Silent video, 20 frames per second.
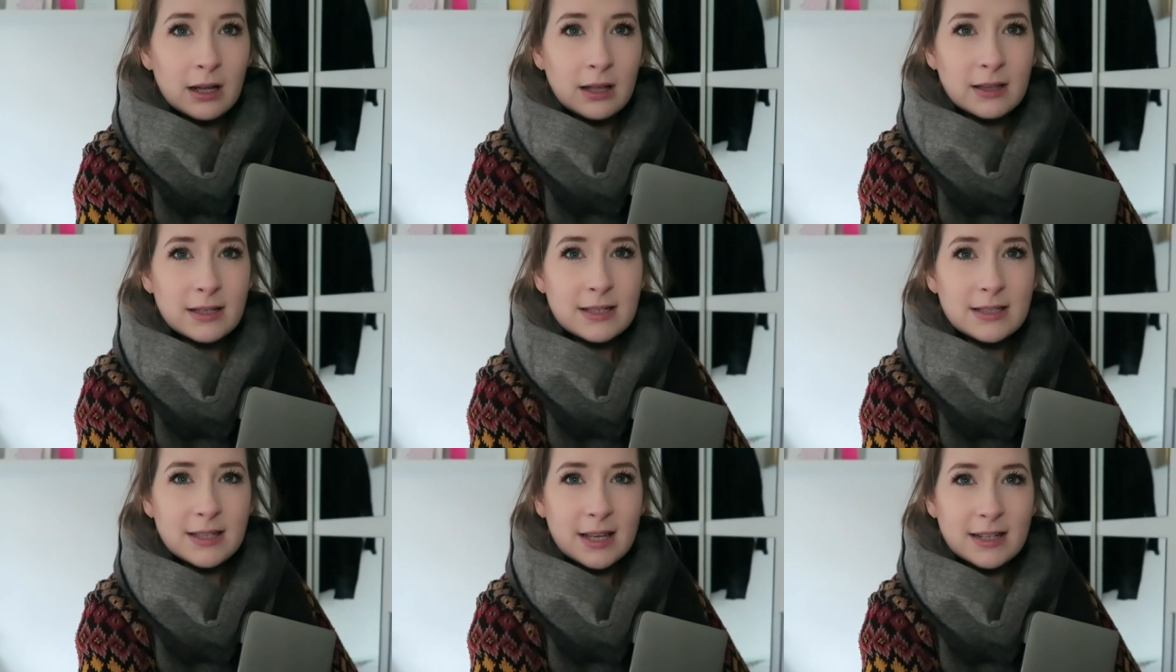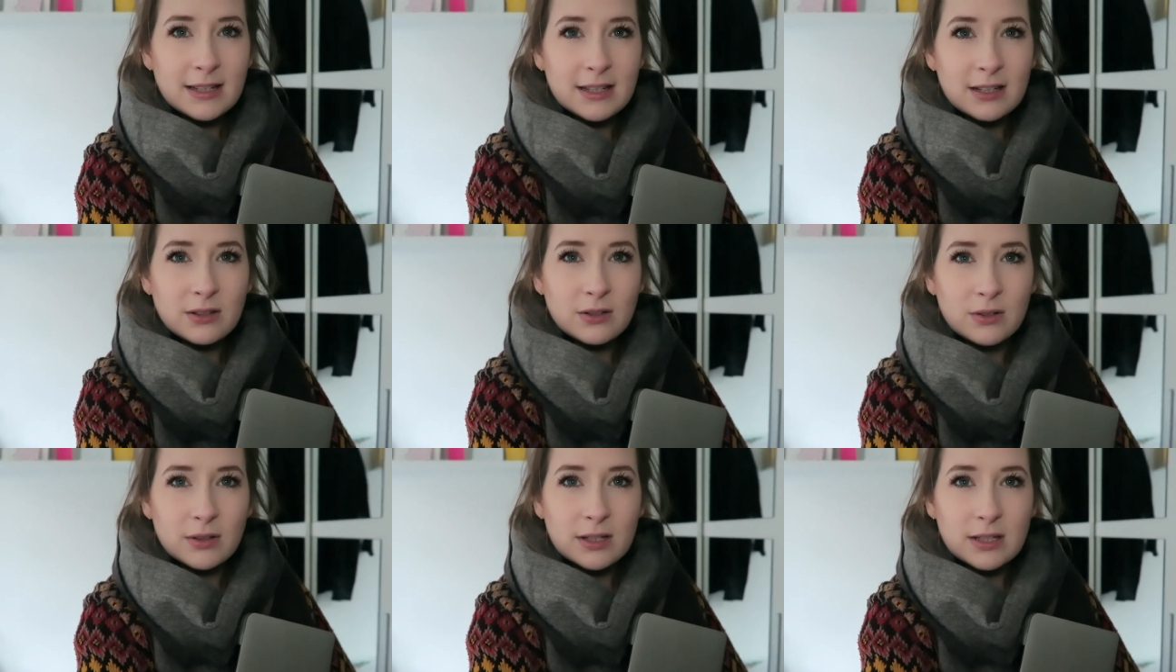The
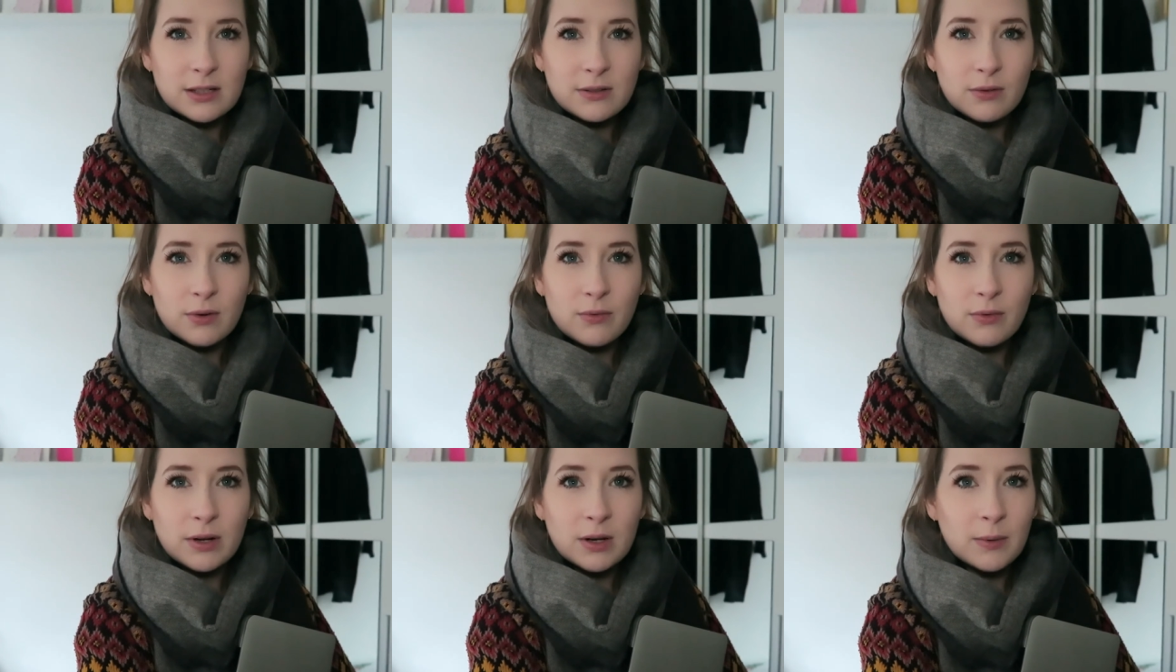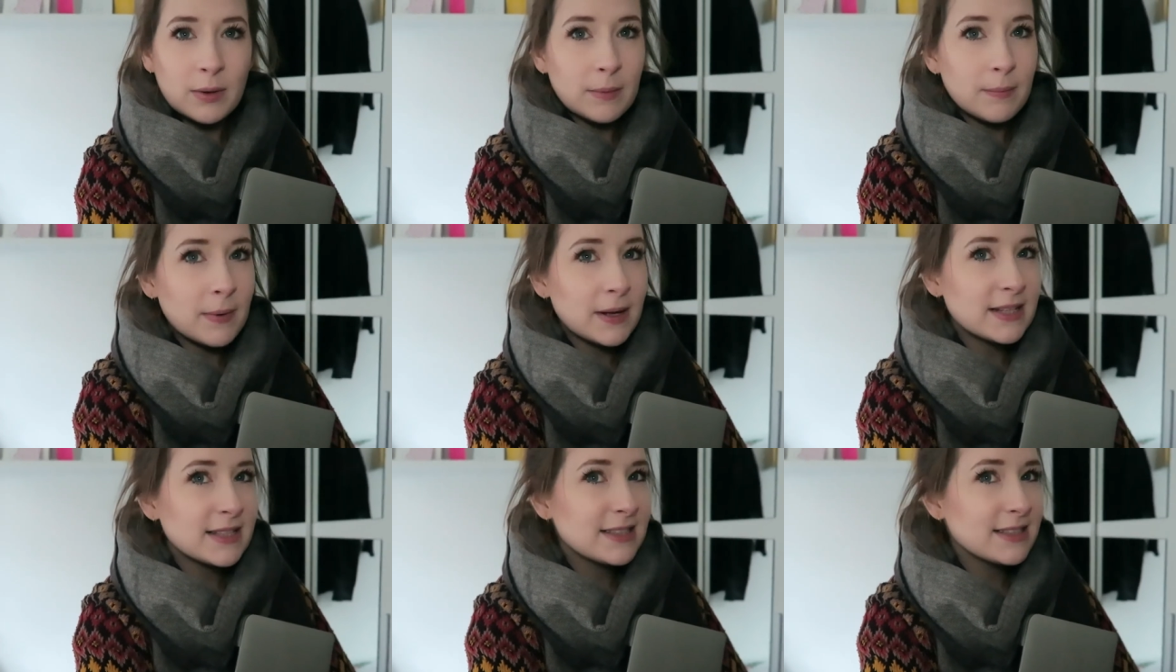settings on this have gone really
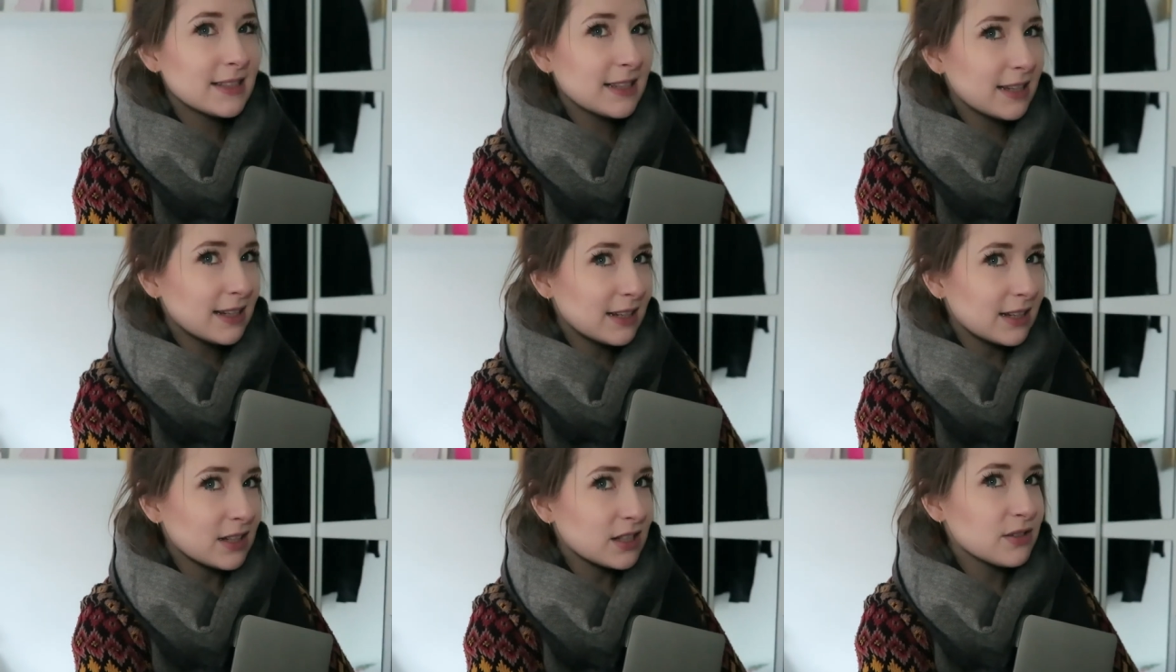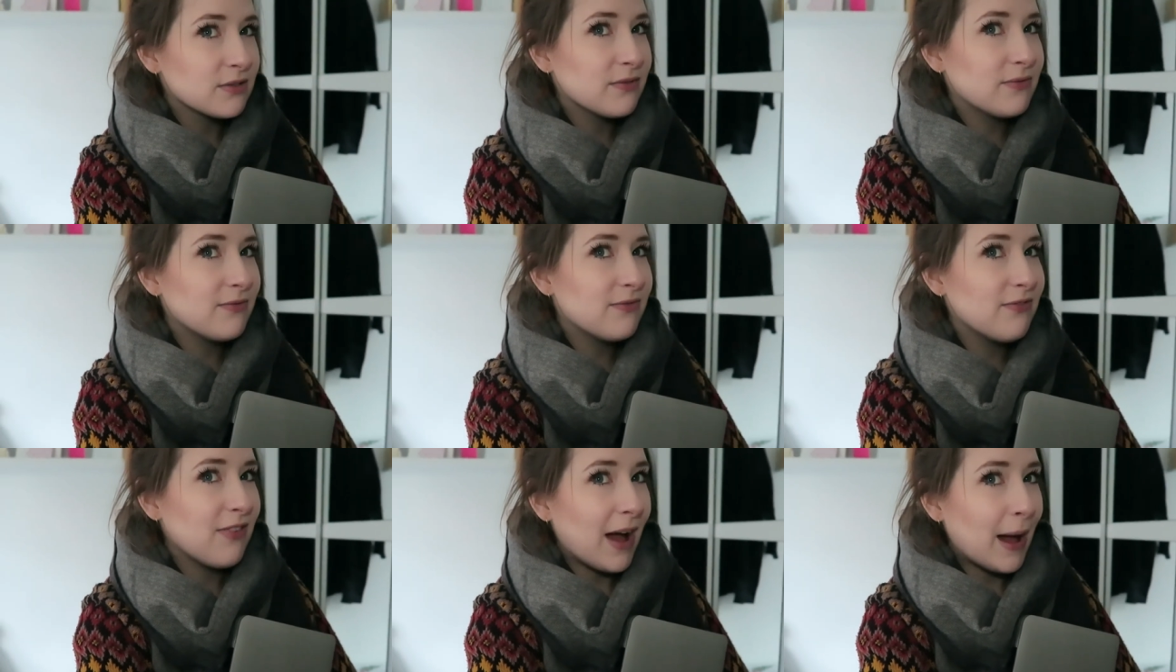weird. My skin looks
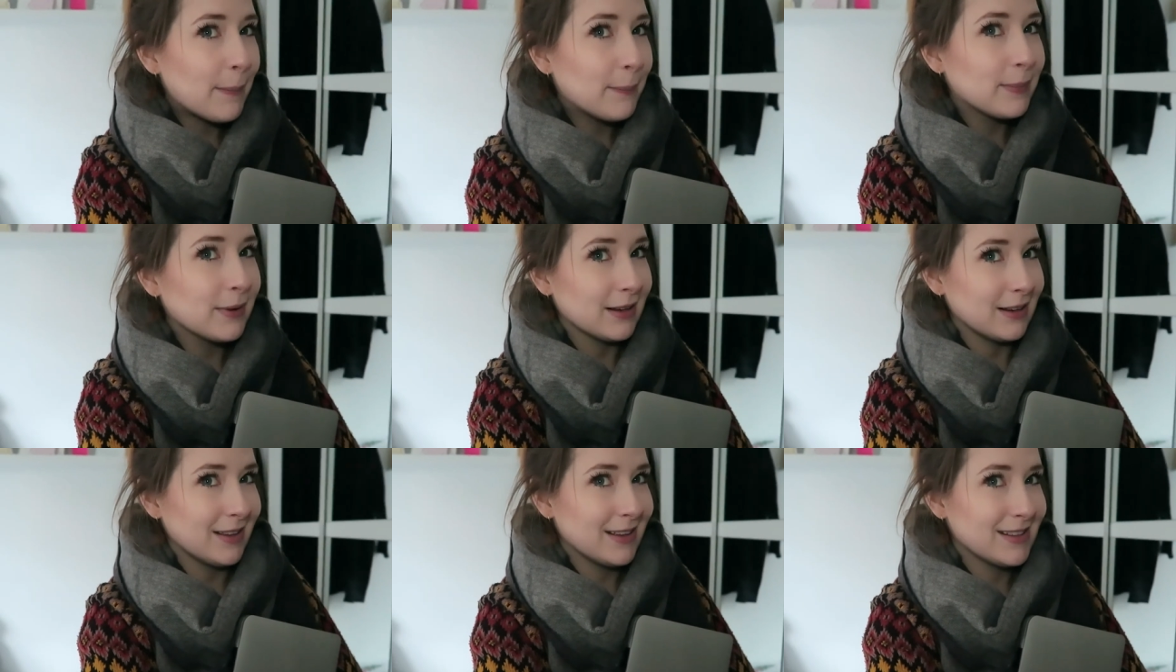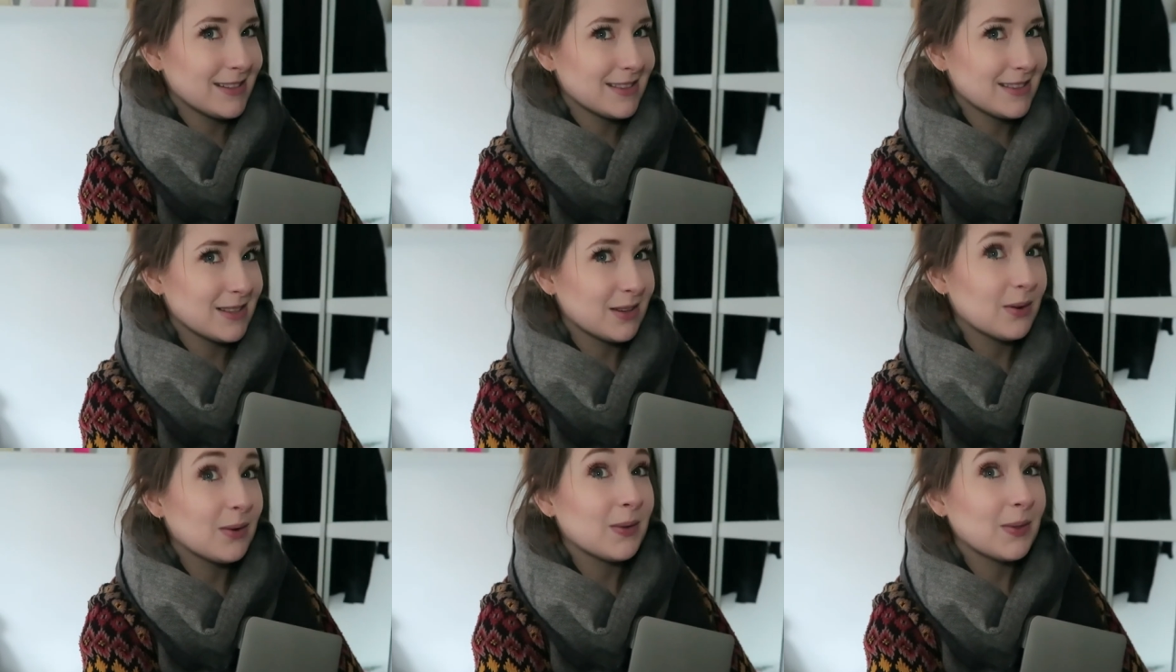fabulous
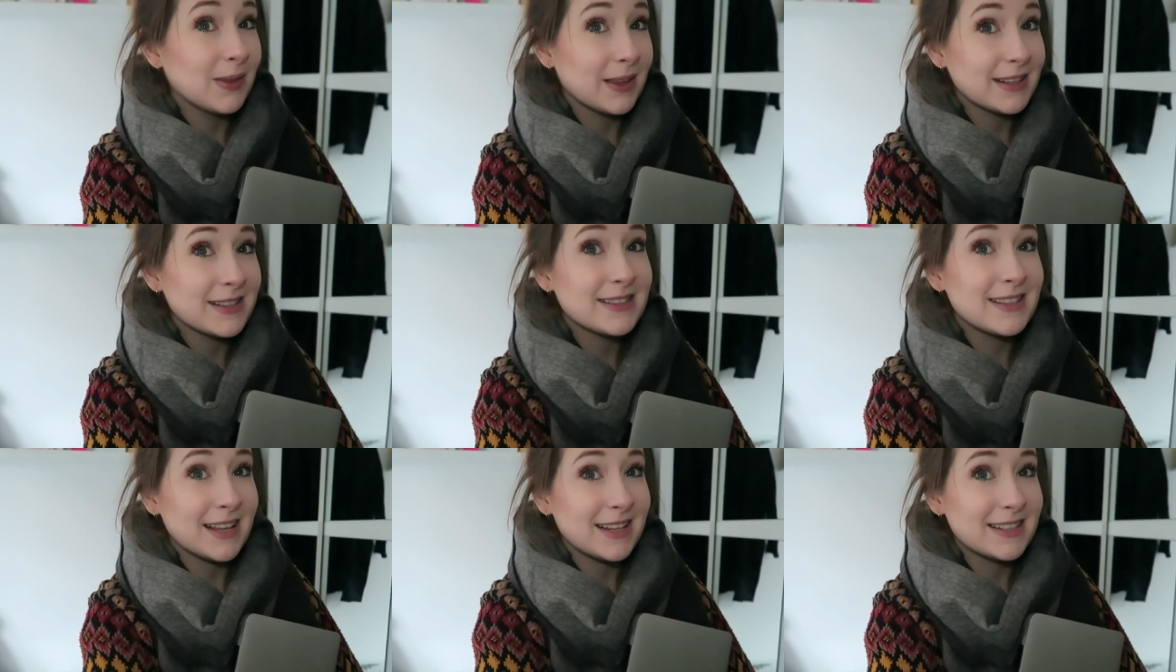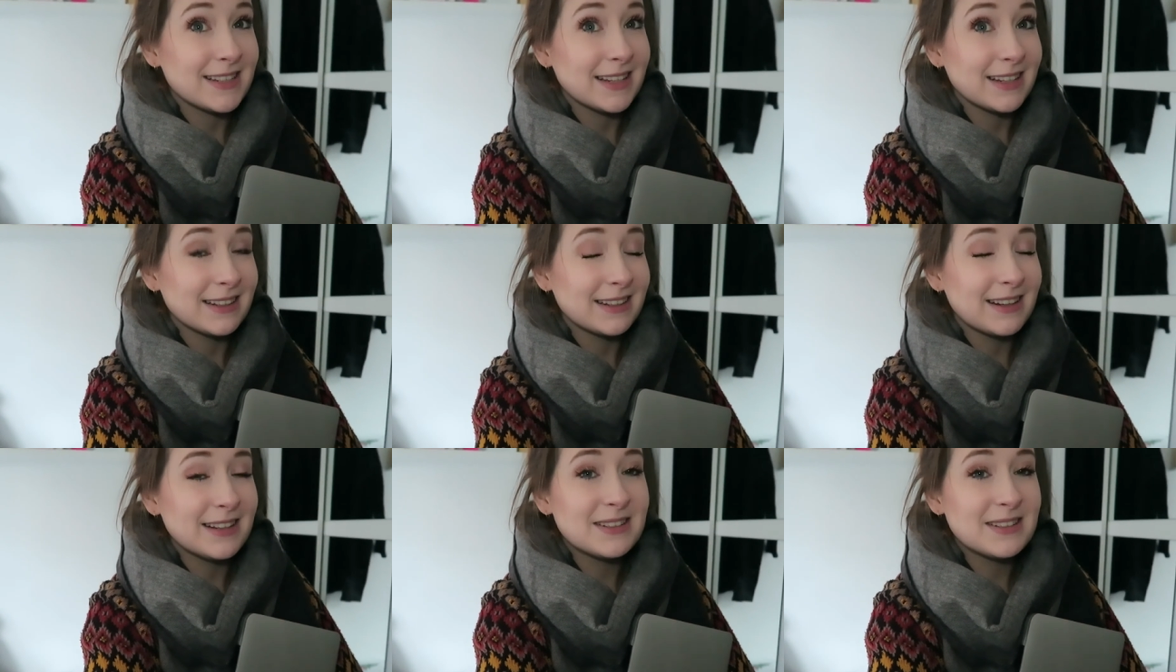on this setting.